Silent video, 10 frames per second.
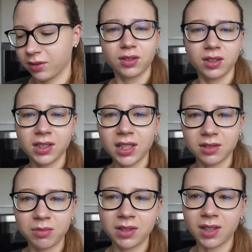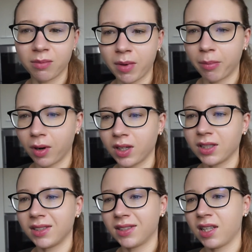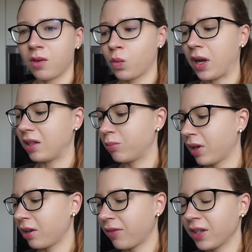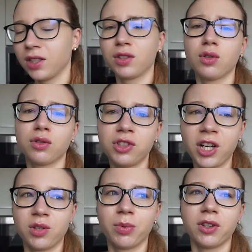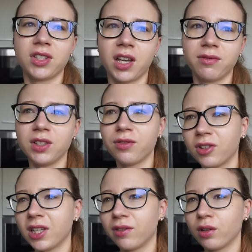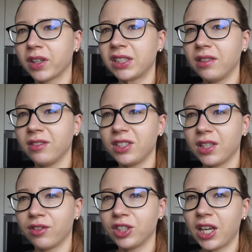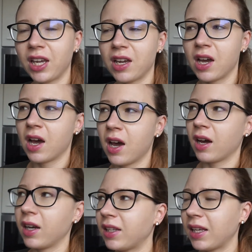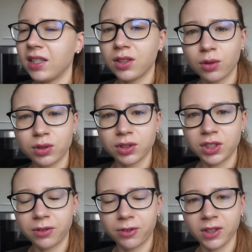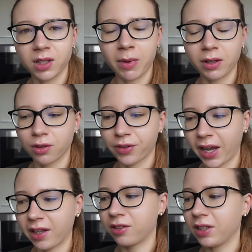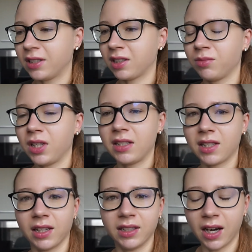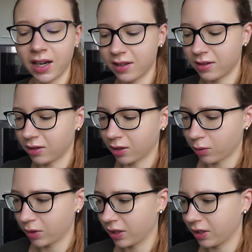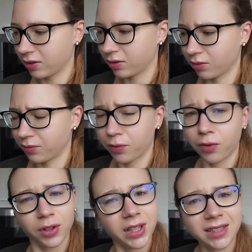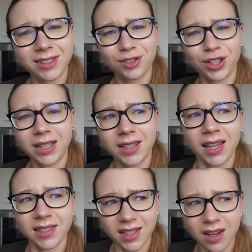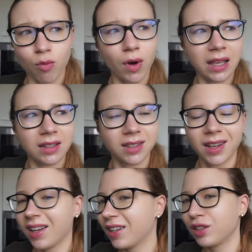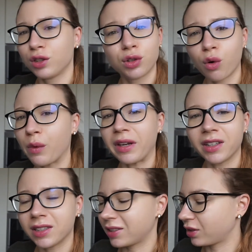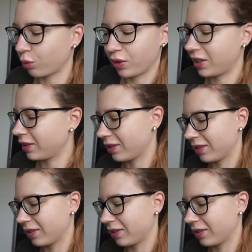So it does mean that my body is the same weight, but I find it so strange because I have different level of activity every day, and I eat also different amount of calories. Some days I had higher than lower. So for 4 days straight, same weight. So weird, so weird.